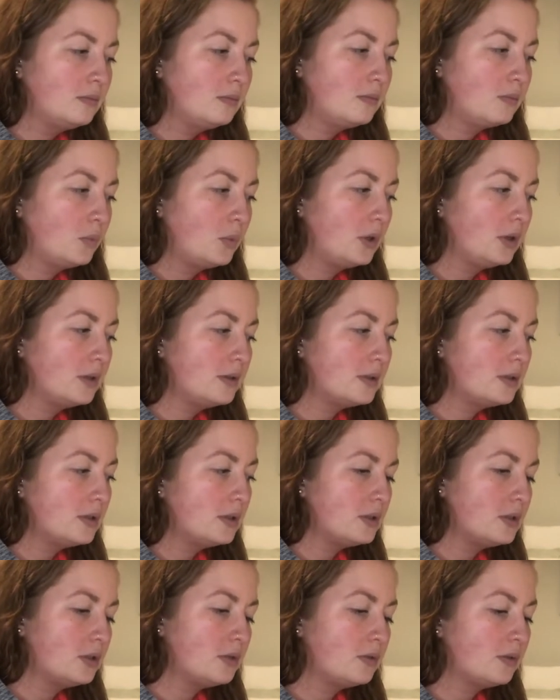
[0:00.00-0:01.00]
What is the
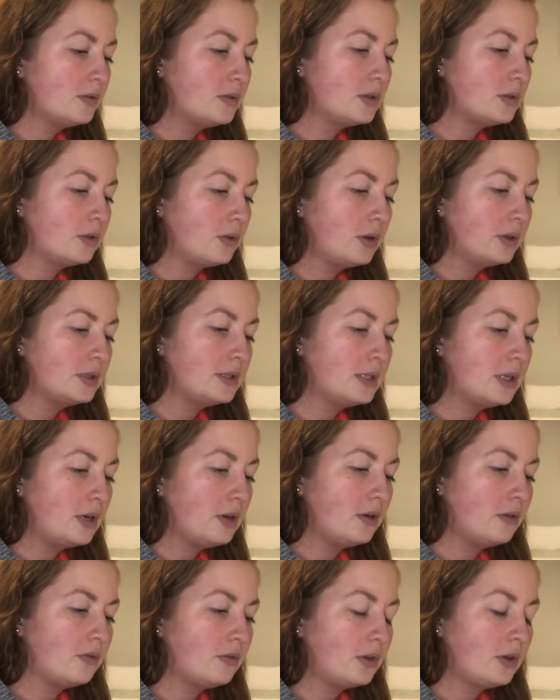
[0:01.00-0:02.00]
Two of Swords
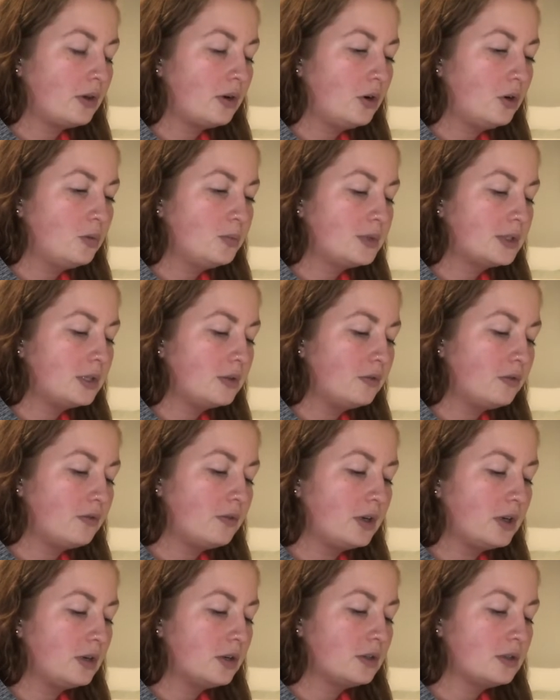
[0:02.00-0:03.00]
here for the Hopes and
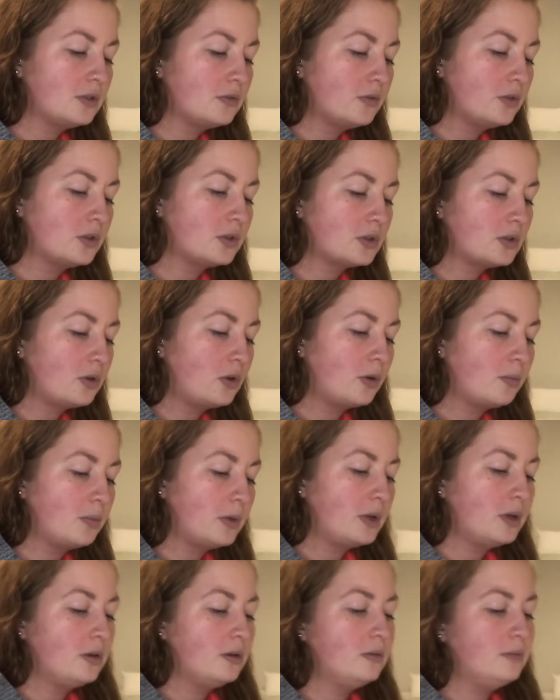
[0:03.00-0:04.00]
Fears for
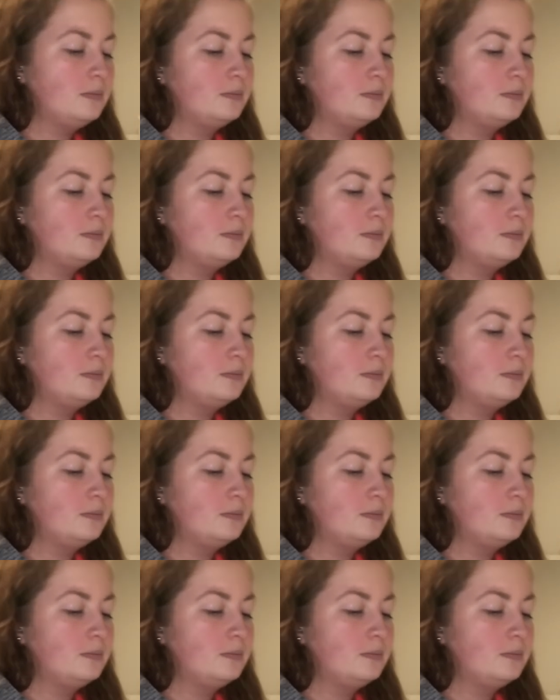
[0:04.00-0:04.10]
Scorpio?